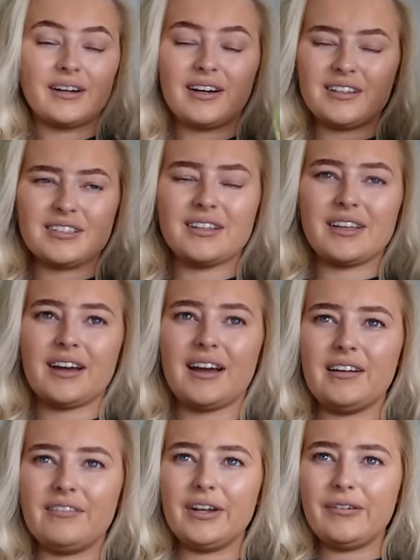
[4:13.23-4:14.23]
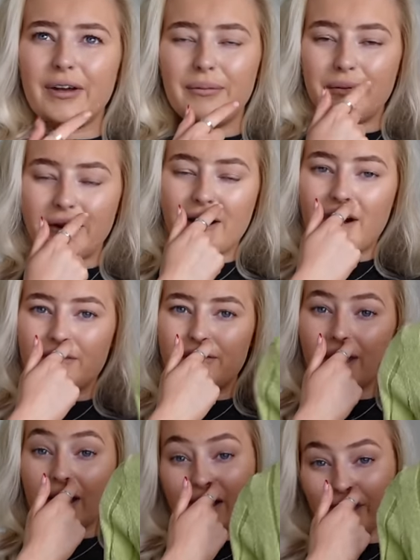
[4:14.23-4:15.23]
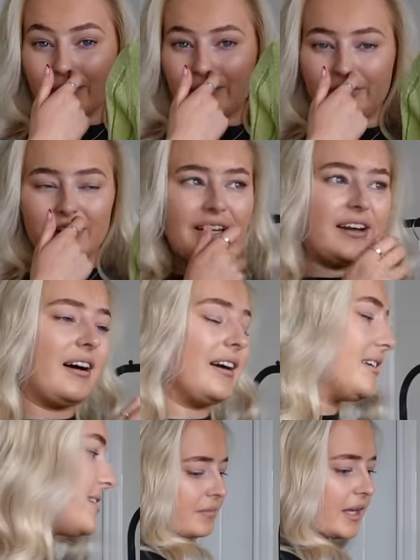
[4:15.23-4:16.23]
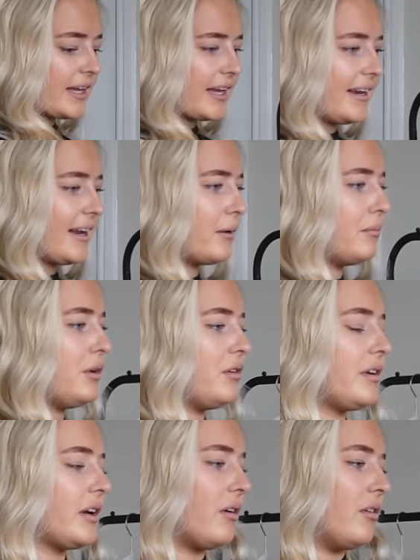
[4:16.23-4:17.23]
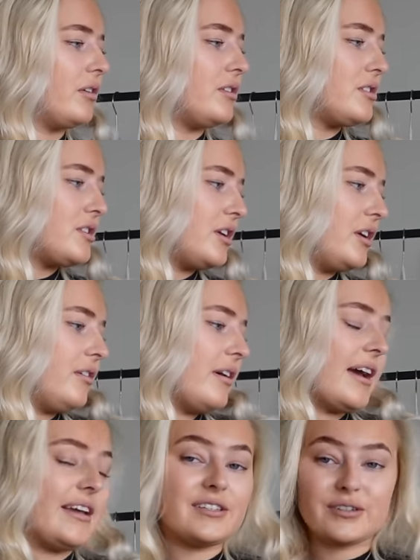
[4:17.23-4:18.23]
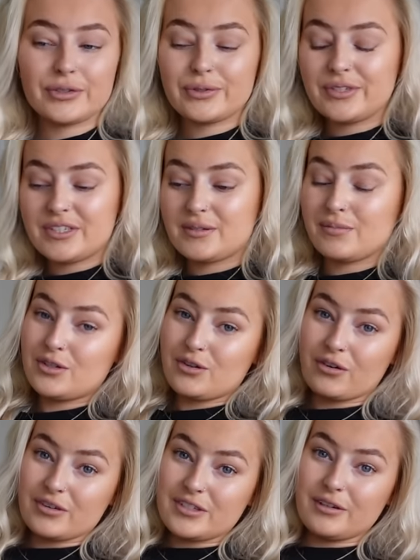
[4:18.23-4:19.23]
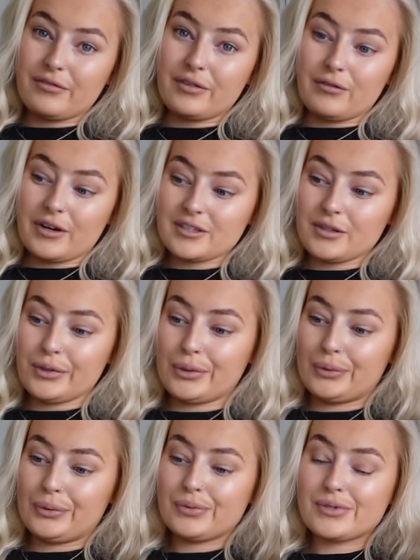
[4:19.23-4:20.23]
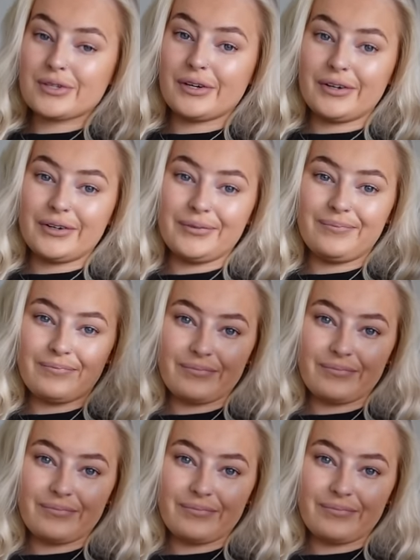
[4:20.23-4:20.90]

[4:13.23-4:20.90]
I don't think I have anyway, but I feel like it'll be really nice. Okay, now moving on to ASOS, which is the majority of the rest of the haul, so